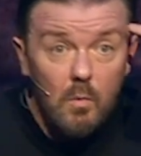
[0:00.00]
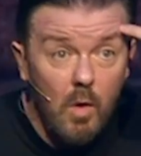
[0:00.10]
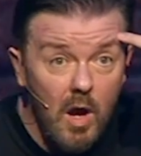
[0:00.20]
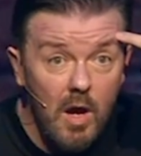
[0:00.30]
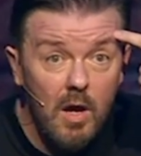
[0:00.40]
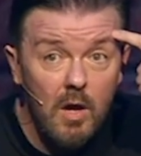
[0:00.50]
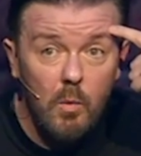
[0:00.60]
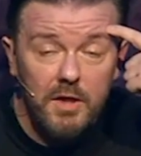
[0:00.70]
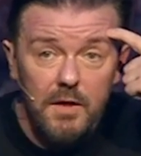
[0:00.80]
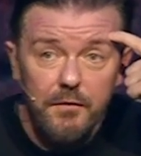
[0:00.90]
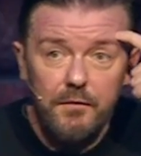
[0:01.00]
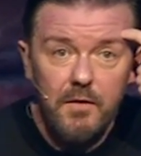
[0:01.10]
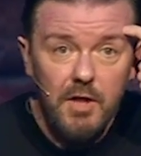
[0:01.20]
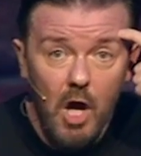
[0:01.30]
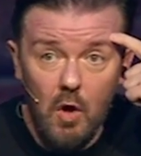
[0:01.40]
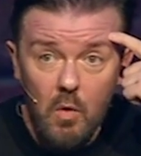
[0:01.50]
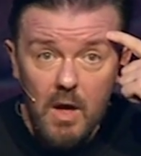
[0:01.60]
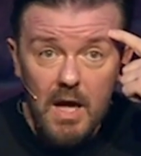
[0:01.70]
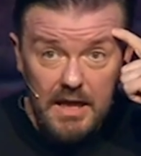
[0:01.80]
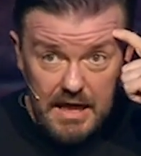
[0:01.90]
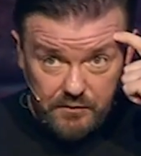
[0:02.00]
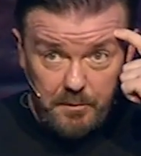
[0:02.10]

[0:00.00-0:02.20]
What? What the f- No, let's